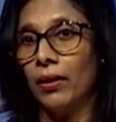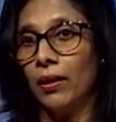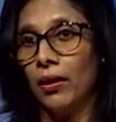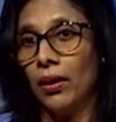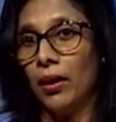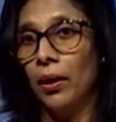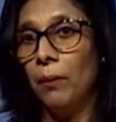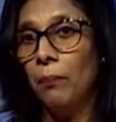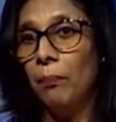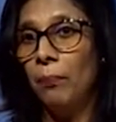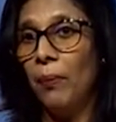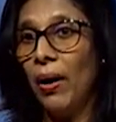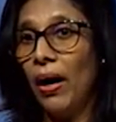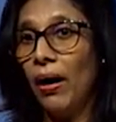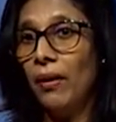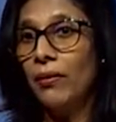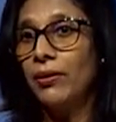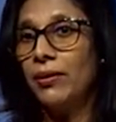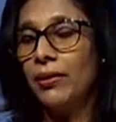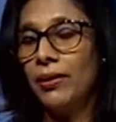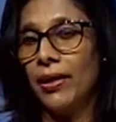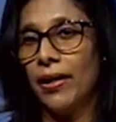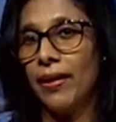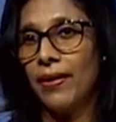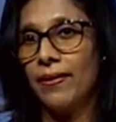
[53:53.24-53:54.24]
about
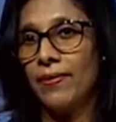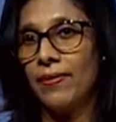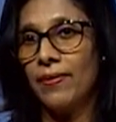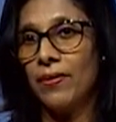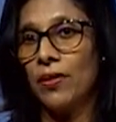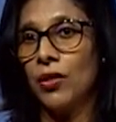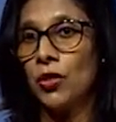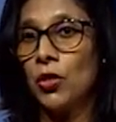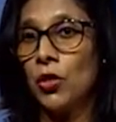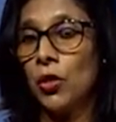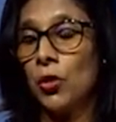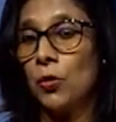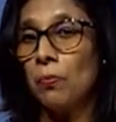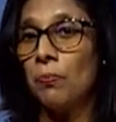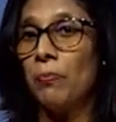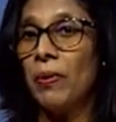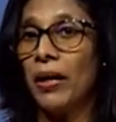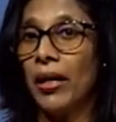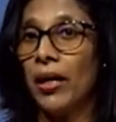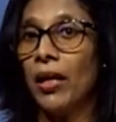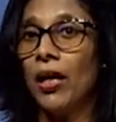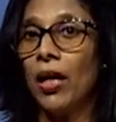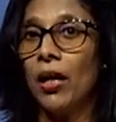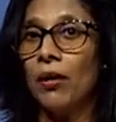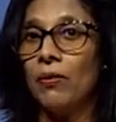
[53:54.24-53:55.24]
this to
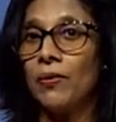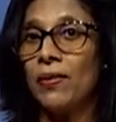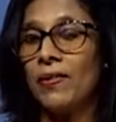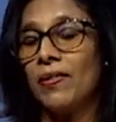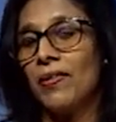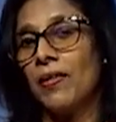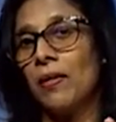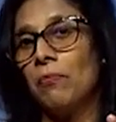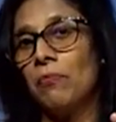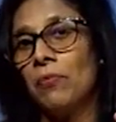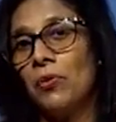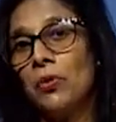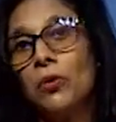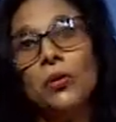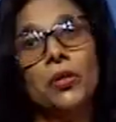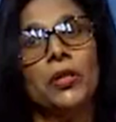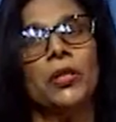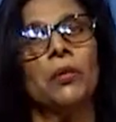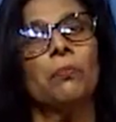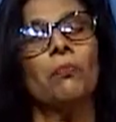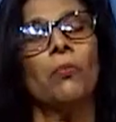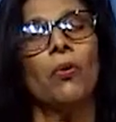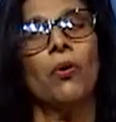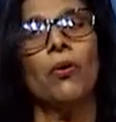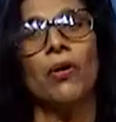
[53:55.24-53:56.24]
bring out some good
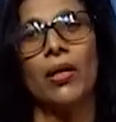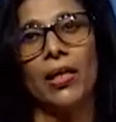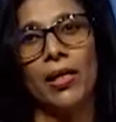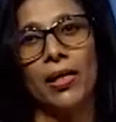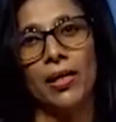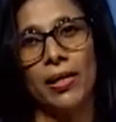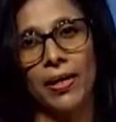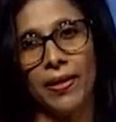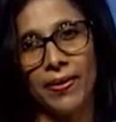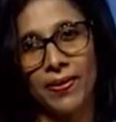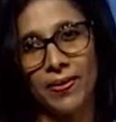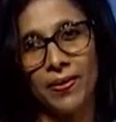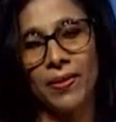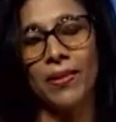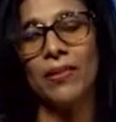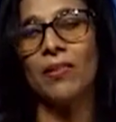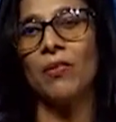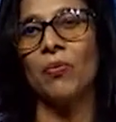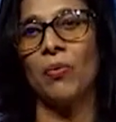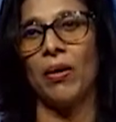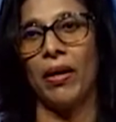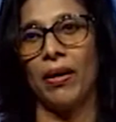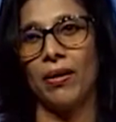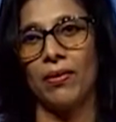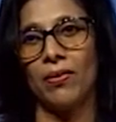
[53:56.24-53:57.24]
moral lessons
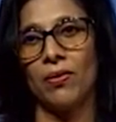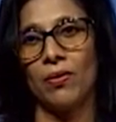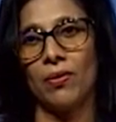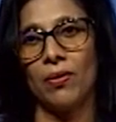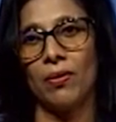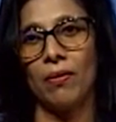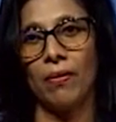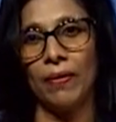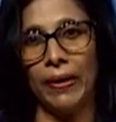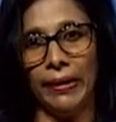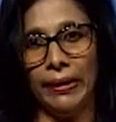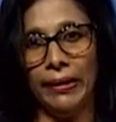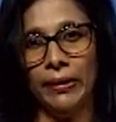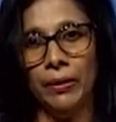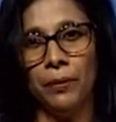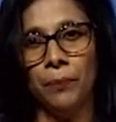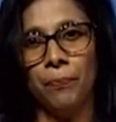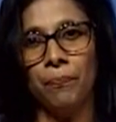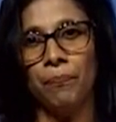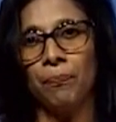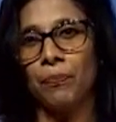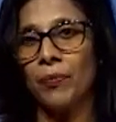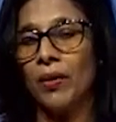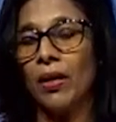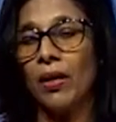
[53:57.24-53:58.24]
for us, right?
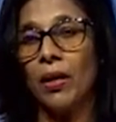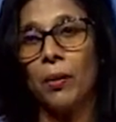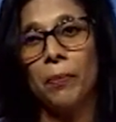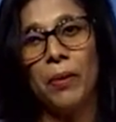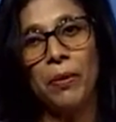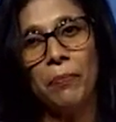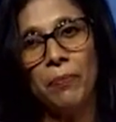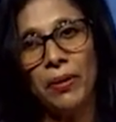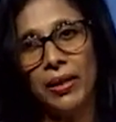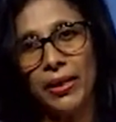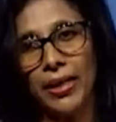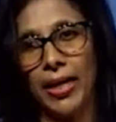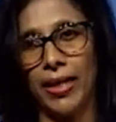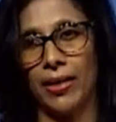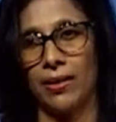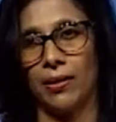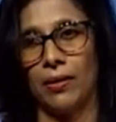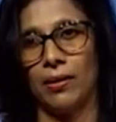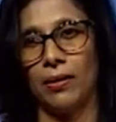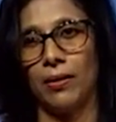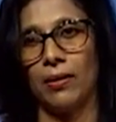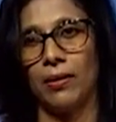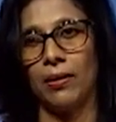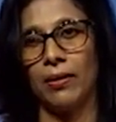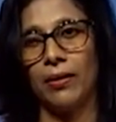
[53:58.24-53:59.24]
Remember that.
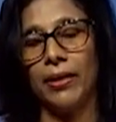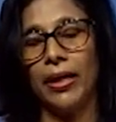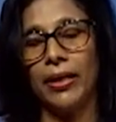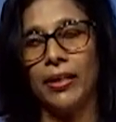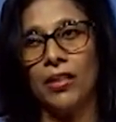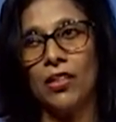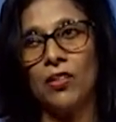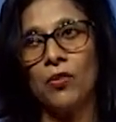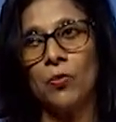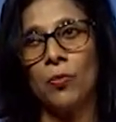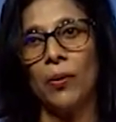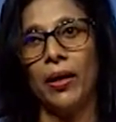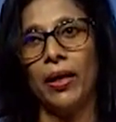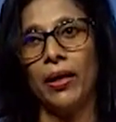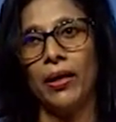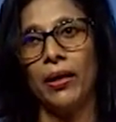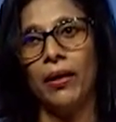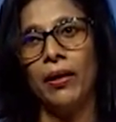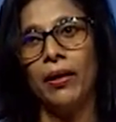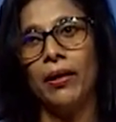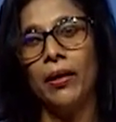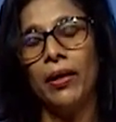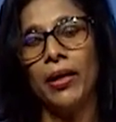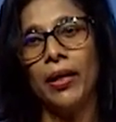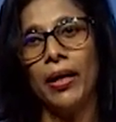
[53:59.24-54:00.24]
That is why
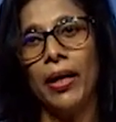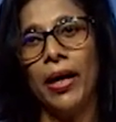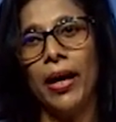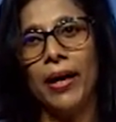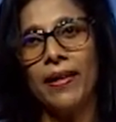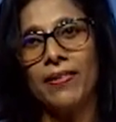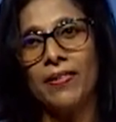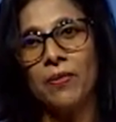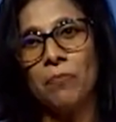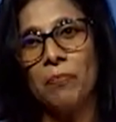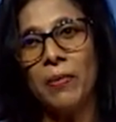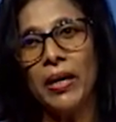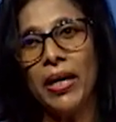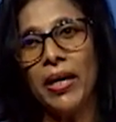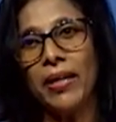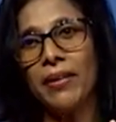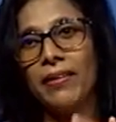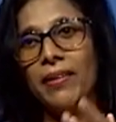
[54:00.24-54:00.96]
he has made